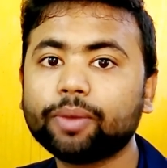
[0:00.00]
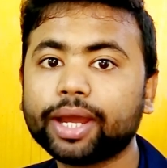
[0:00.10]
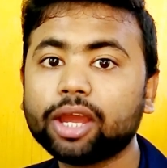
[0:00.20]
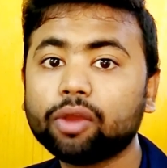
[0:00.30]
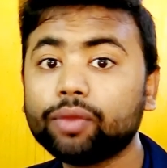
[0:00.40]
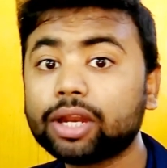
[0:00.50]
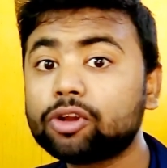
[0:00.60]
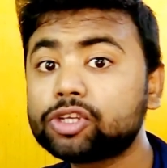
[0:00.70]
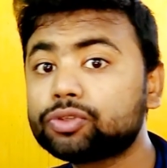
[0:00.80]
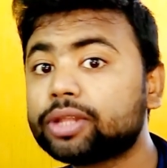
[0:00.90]
YouTuber will
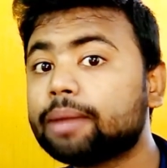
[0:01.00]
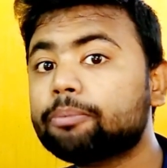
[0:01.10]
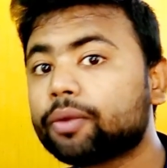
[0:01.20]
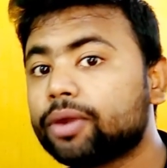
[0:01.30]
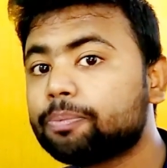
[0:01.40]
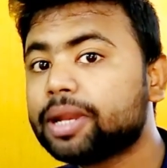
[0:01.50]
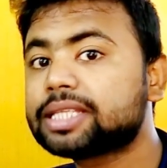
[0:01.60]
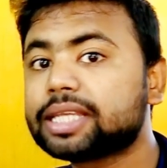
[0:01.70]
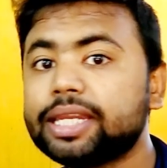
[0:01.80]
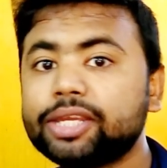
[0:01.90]
go to the number one
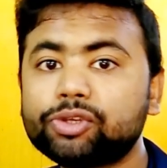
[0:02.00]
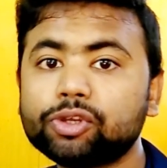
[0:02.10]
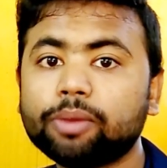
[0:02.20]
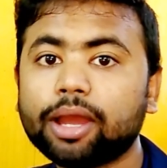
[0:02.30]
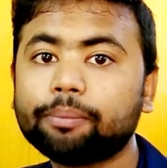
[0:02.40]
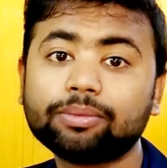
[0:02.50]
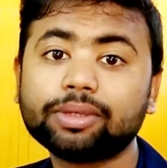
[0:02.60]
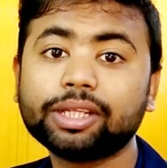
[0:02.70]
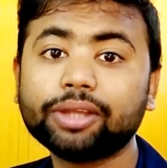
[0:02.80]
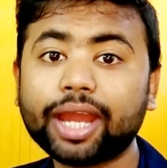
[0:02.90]
place in YouTube.
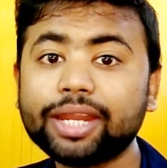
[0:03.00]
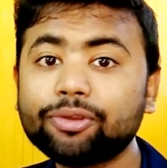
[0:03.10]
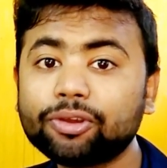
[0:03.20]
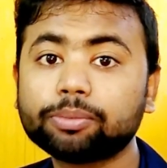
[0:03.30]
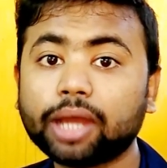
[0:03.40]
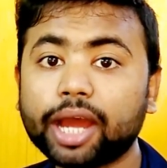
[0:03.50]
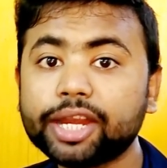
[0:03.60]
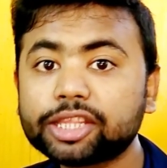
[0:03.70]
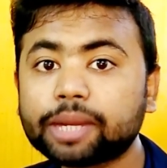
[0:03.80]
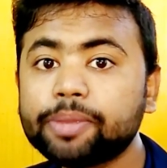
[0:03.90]
And you know, the
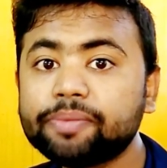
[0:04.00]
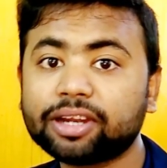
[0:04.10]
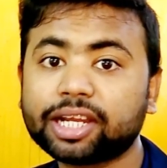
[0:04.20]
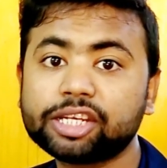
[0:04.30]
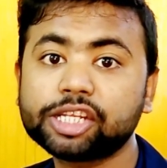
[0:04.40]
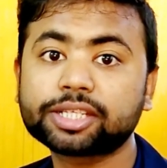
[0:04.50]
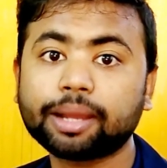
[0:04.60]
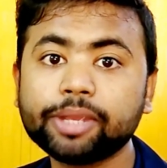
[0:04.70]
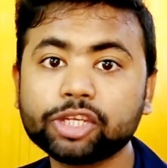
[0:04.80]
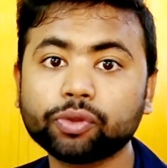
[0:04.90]
another people countries
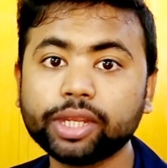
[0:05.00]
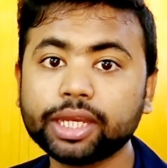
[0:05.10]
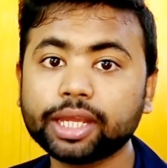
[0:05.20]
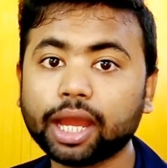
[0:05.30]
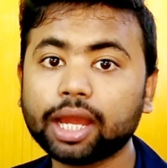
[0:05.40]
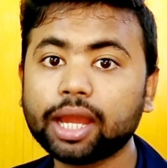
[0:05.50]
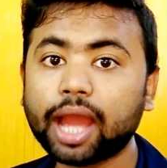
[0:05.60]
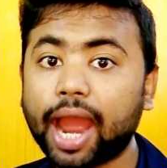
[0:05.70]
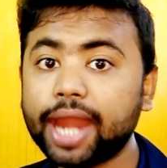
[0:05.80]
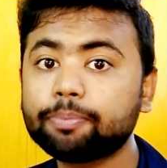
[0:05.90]
coming to India
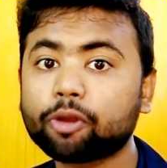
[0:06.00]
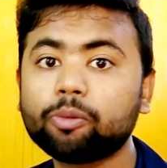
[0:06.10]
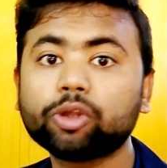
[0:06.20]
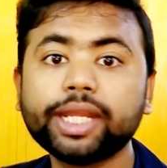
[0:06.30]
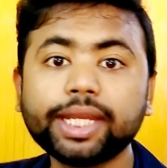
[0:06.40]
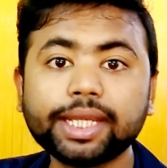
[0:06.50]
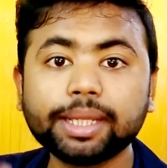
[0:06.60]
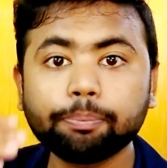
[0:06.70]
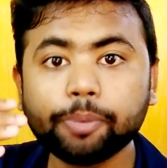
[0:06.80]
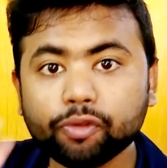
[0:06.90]
and promoting
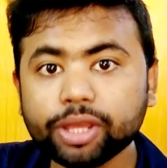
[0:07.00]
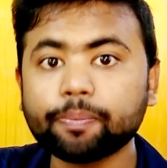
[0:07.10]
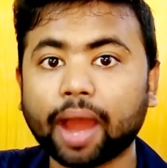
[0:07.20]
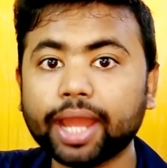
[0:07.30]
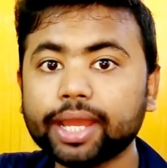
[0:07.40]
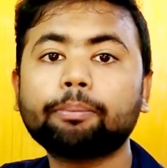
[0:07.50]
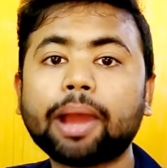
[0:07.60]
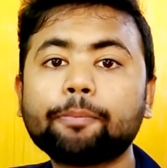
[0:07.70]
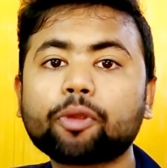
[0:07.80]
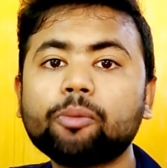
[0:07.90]
PewDiePie
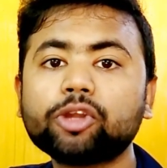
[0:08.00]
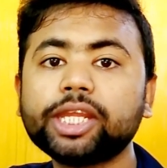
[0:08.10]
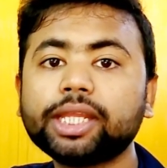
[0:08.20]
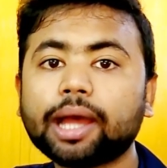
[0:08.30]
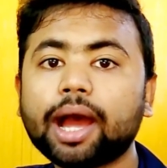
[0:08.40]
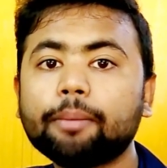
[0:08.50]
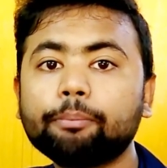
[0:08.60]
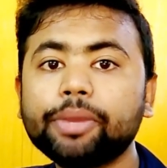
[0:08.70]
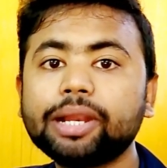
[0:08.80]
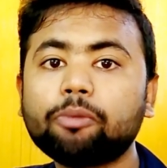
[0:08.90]
by promoting the
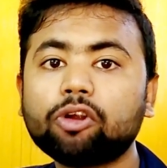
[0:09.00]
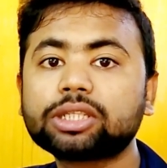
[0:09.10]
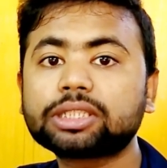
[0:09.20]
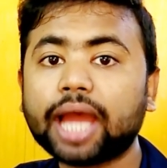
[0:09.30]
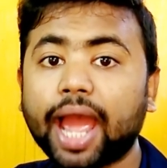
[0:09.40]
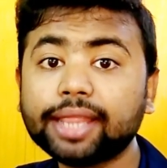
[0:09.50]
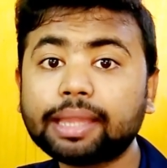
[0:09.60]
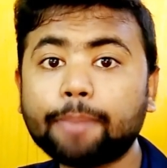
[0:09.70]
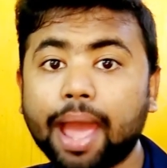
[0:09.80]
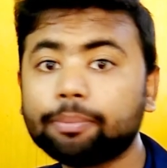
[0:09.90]
billboards and
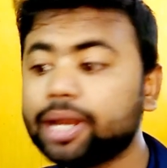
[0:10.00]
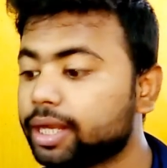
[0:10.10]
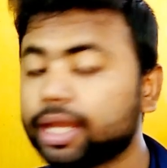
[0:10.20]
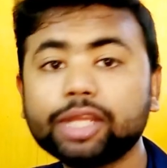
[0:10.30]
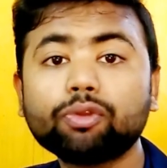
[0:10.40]
the pamphlet.